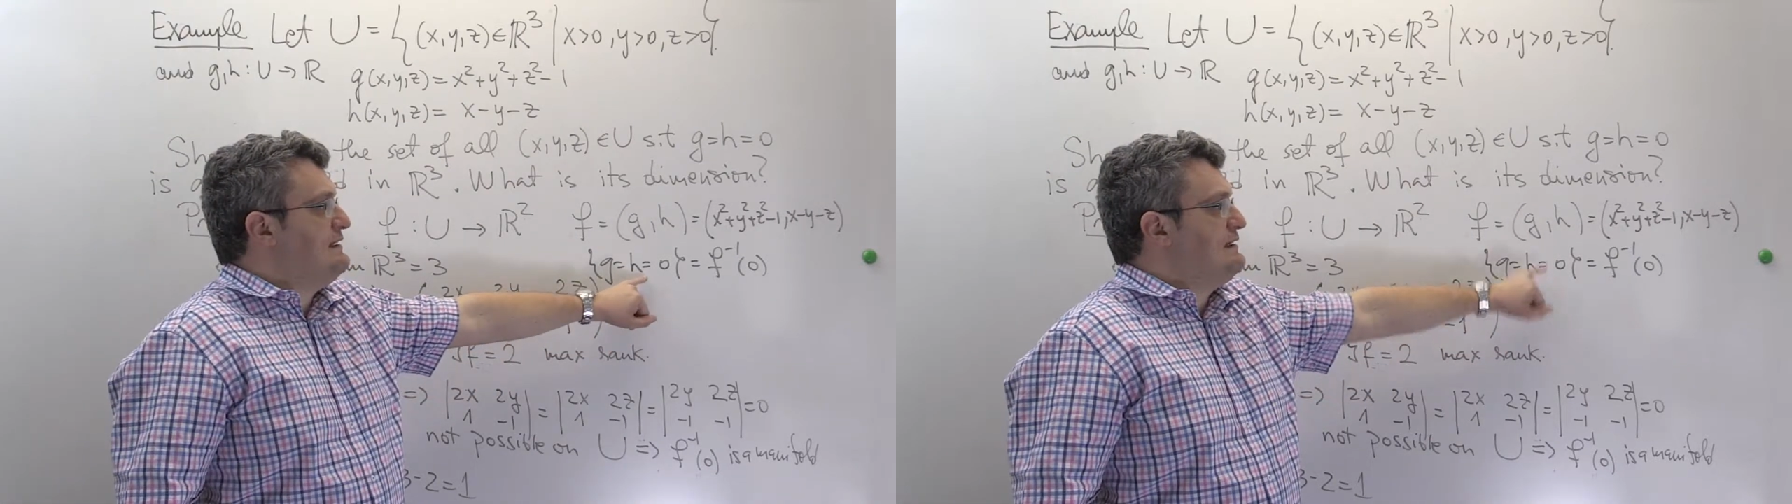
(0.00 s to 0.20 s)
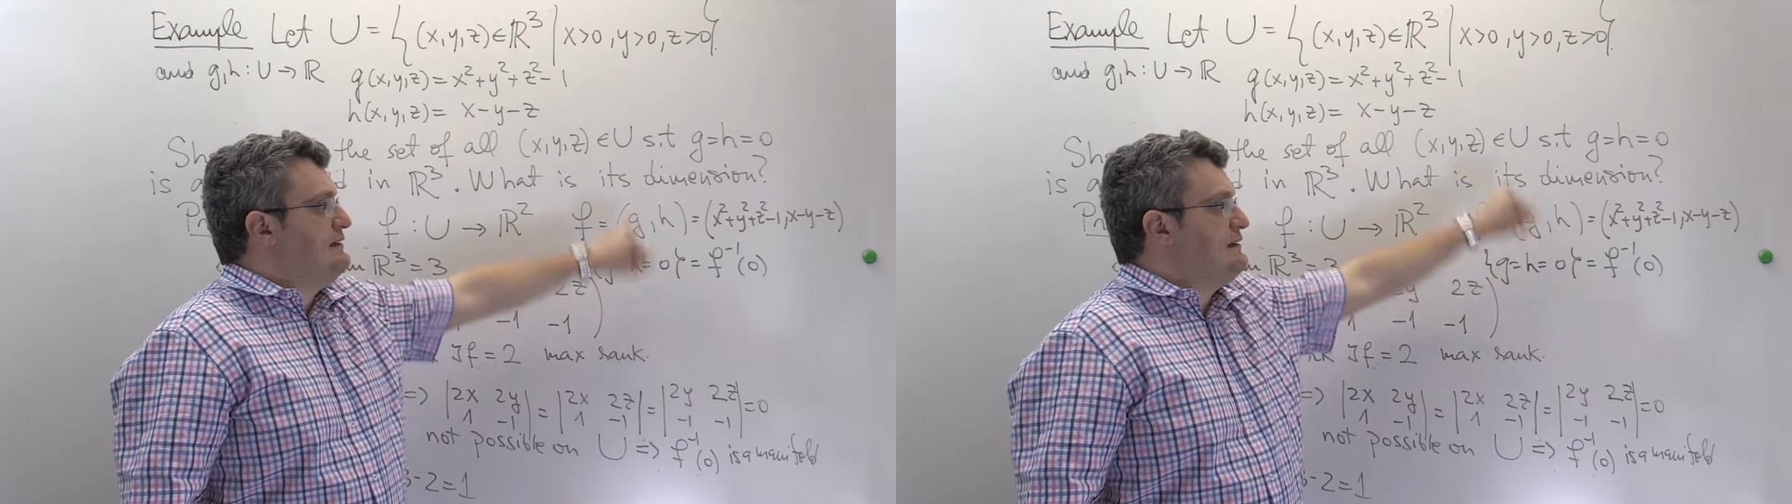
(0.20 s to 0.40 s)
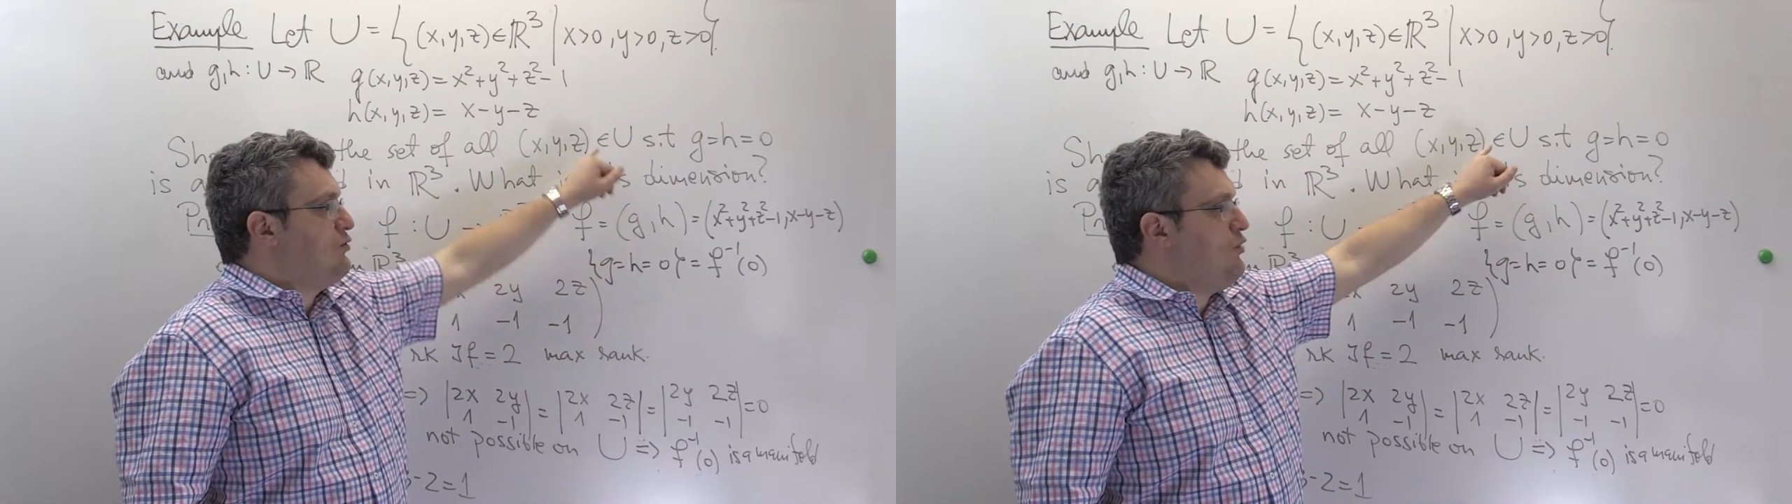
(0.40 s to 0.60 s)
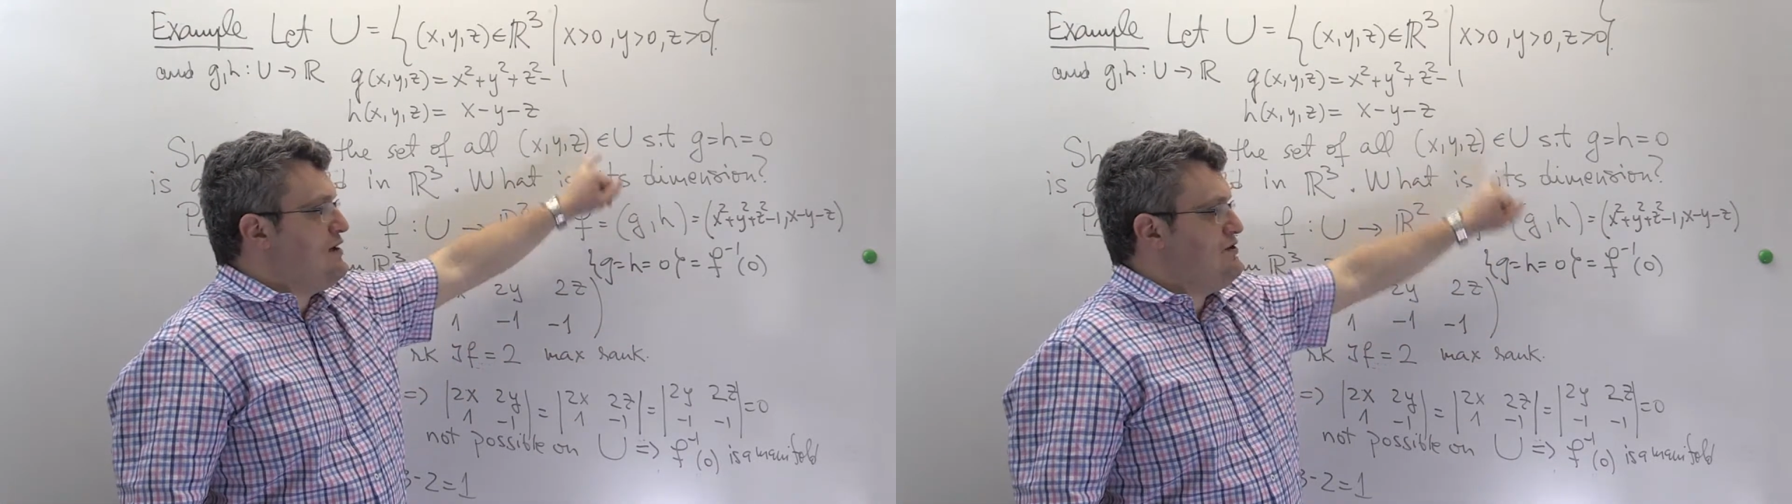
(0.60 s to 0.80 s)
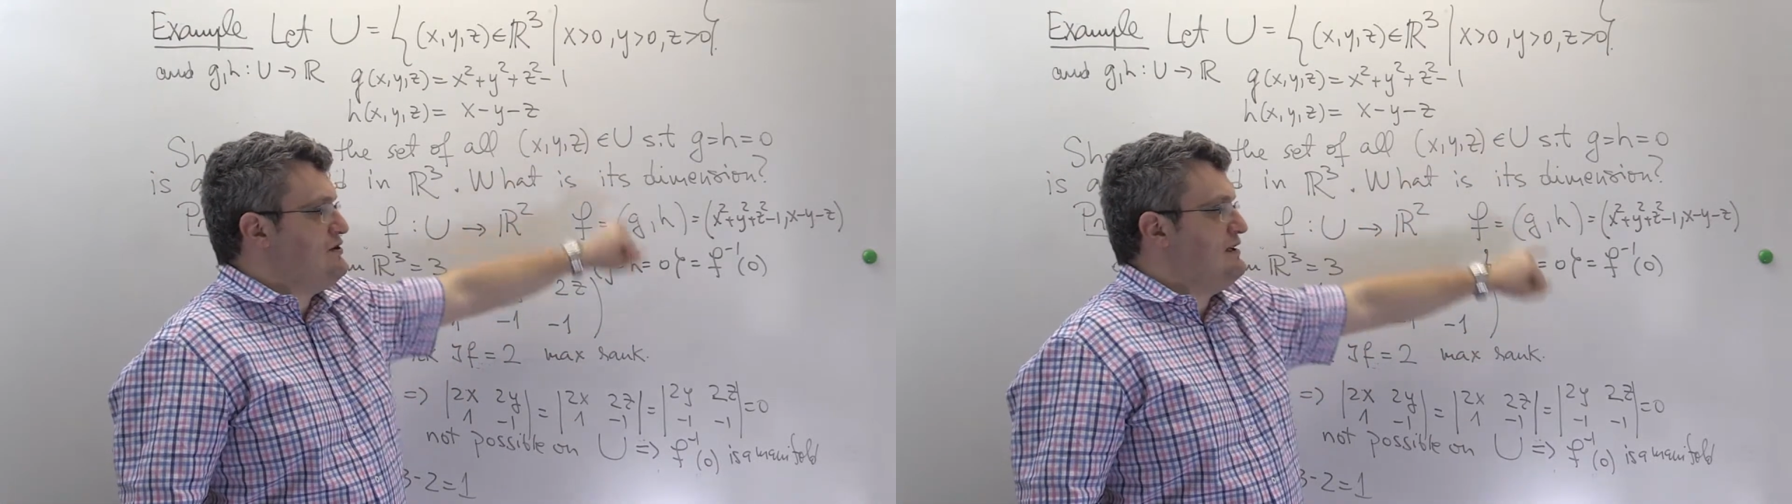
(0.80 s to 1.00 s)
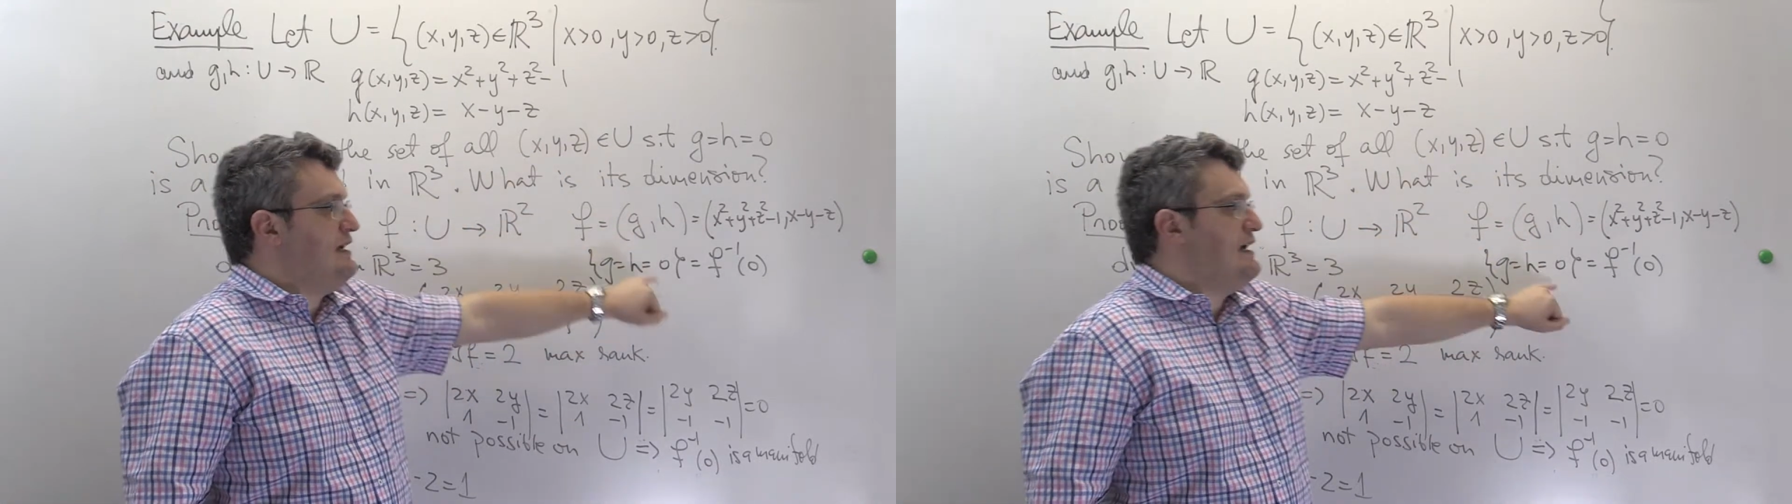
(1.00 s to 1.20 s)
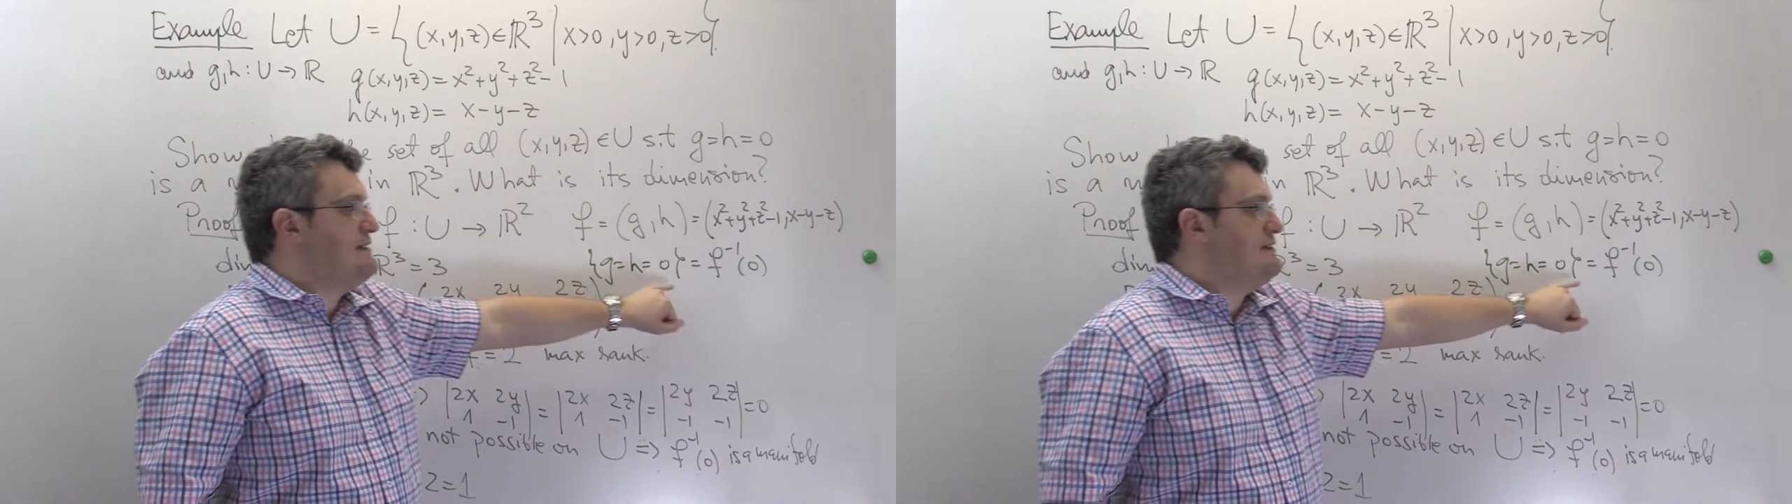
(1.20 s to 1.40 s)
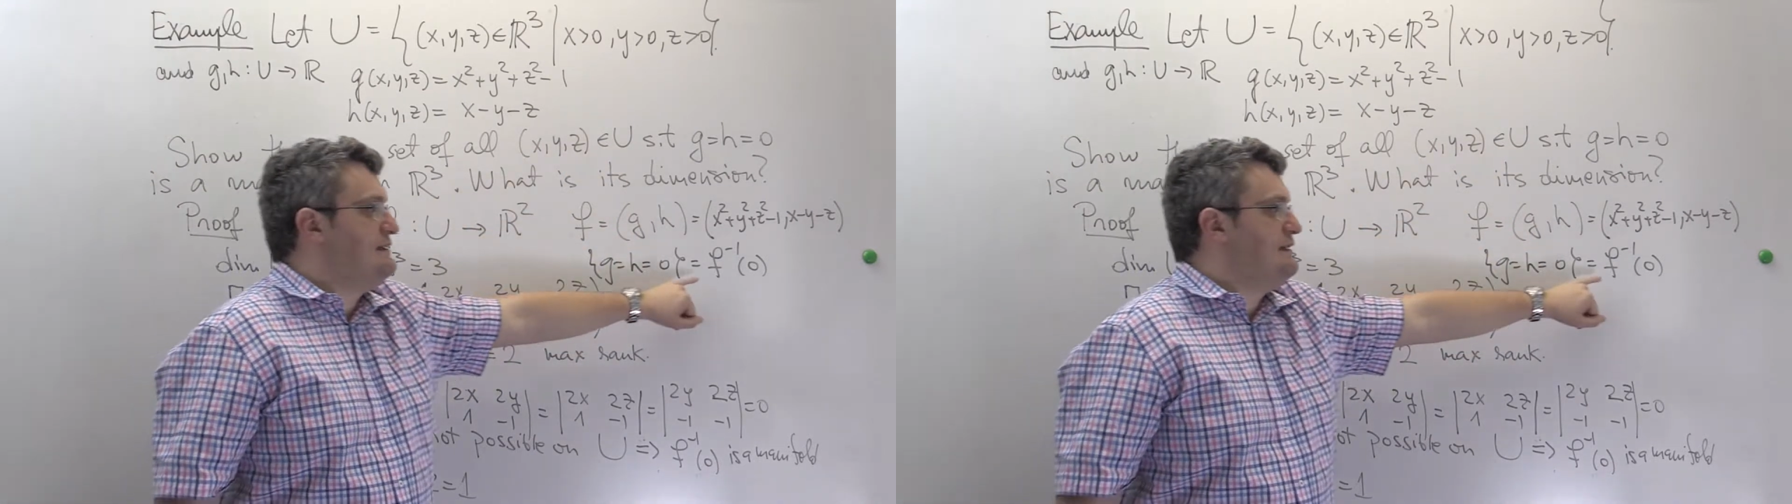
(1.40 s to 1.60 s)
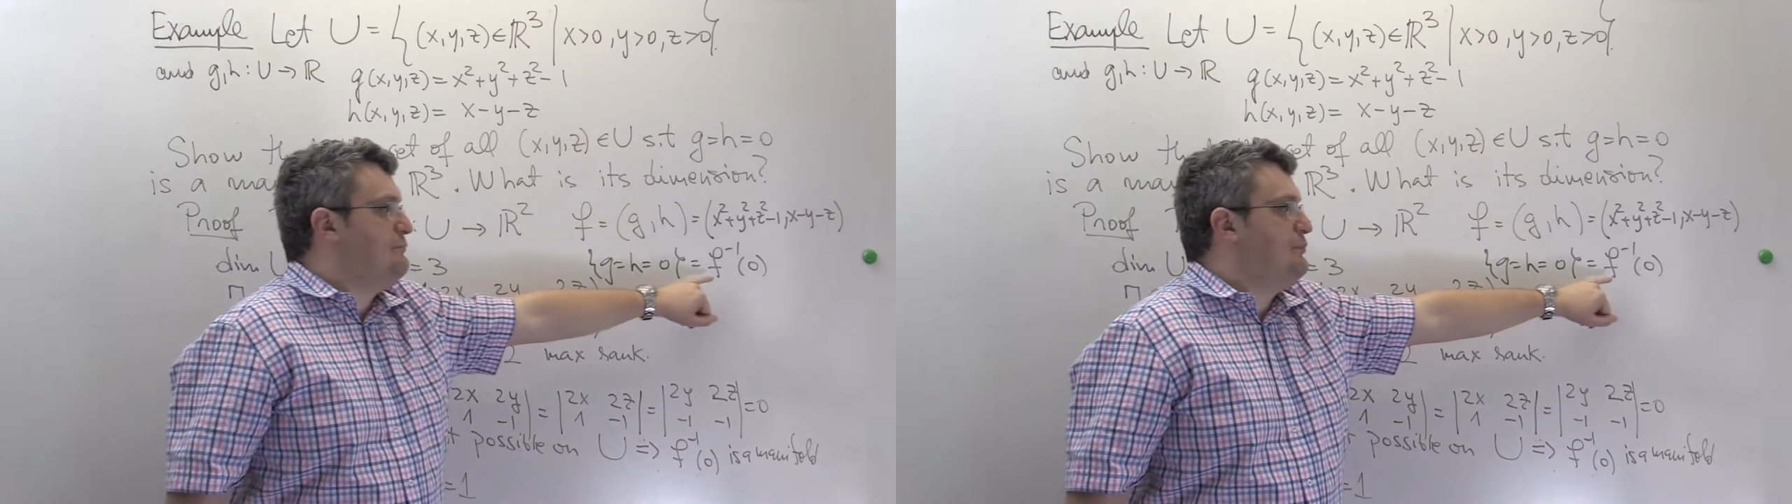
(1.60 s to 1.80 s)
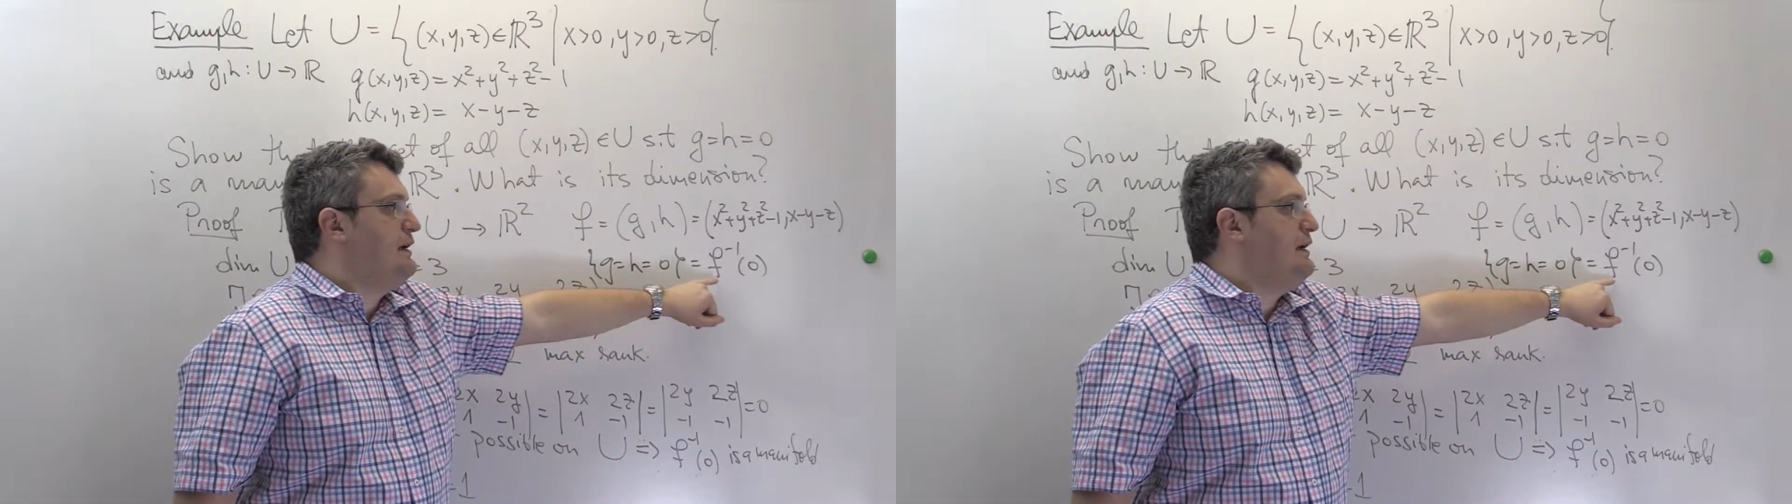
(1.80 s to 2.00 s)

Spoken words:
the question as a